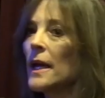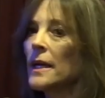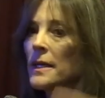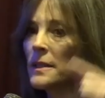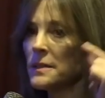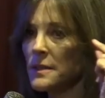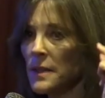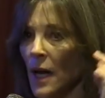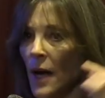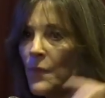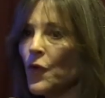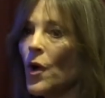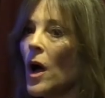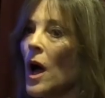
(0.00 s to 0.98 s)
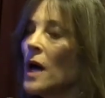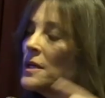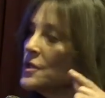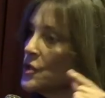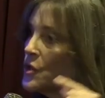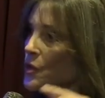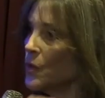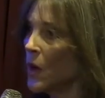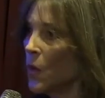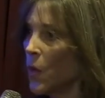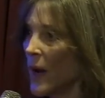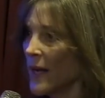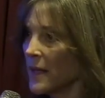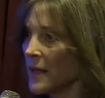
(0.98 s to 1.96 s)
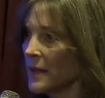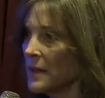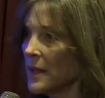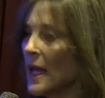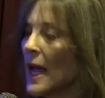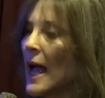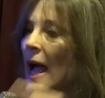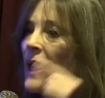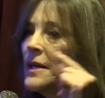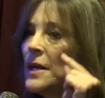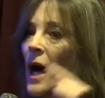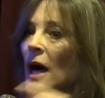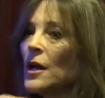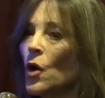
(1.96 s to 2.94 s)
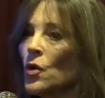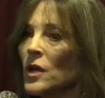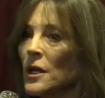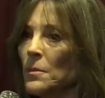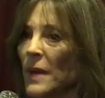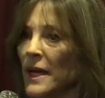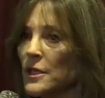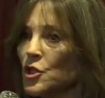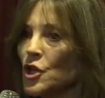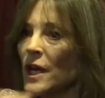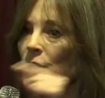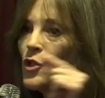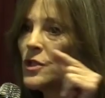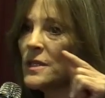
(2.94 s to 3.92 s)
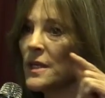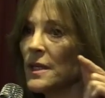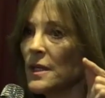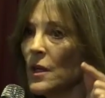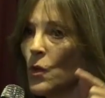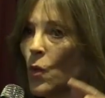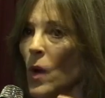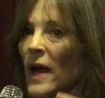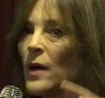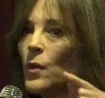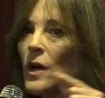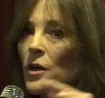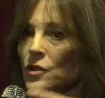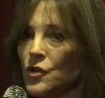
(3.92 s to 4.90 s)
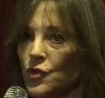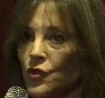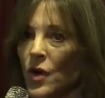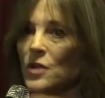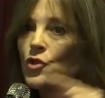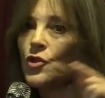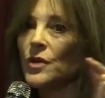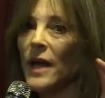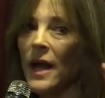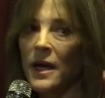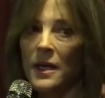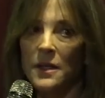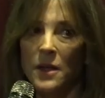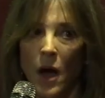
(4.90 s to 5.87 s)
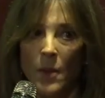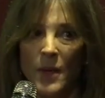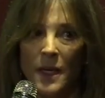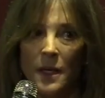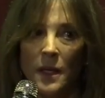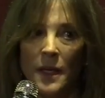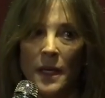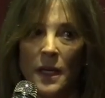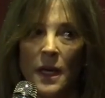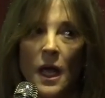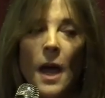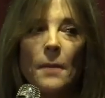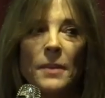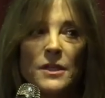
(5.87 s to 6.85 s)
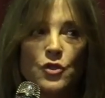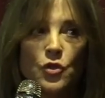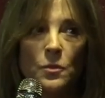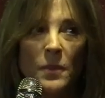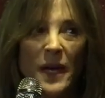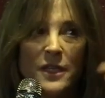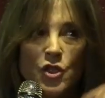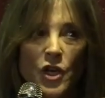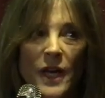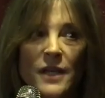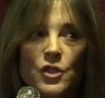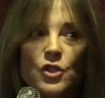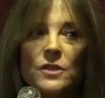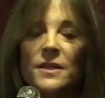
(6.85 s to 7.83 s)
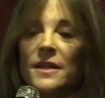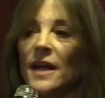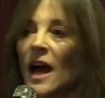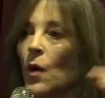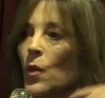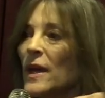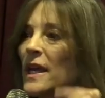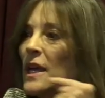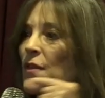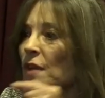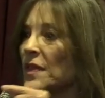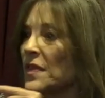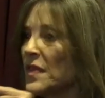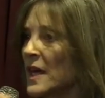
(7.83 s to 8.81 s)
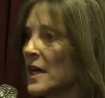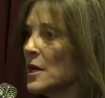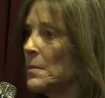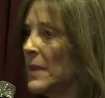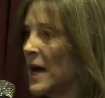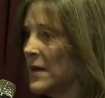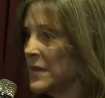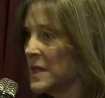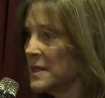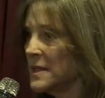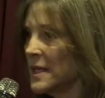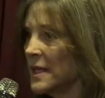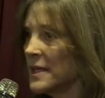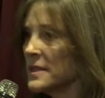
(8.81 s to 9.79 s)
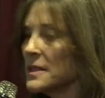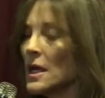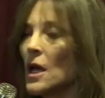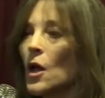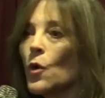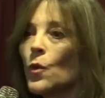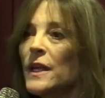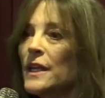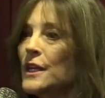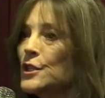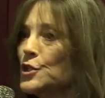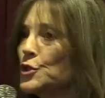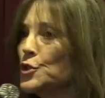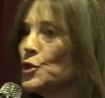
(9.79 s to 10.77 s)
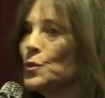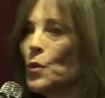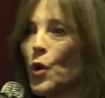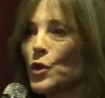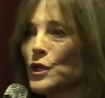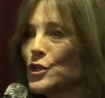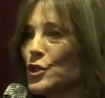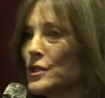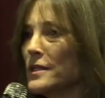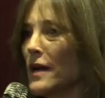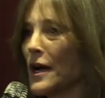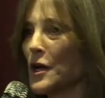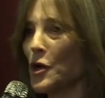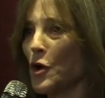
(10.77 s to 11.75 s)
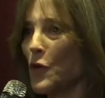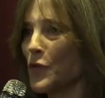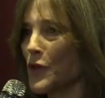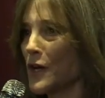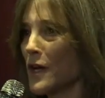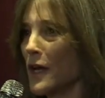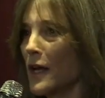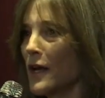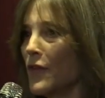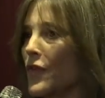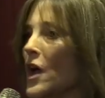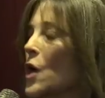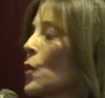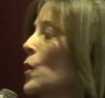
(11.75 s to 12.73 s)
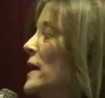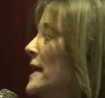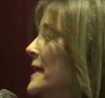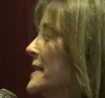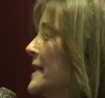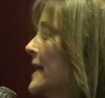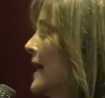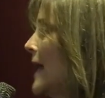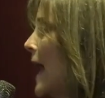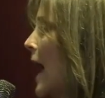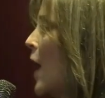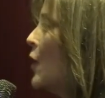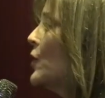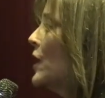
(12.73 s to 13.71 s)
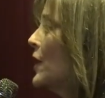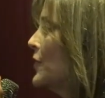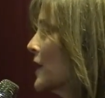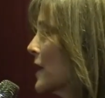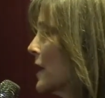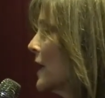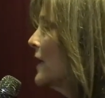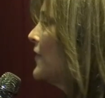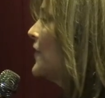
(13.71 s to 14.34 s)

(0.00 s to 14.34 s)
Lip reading: It is time for us to awaken and not only make changes in the way we are structured economically, but to make changes in how we even think about these things. We need to do more than just not go over the cliff. We need to get out of the cliff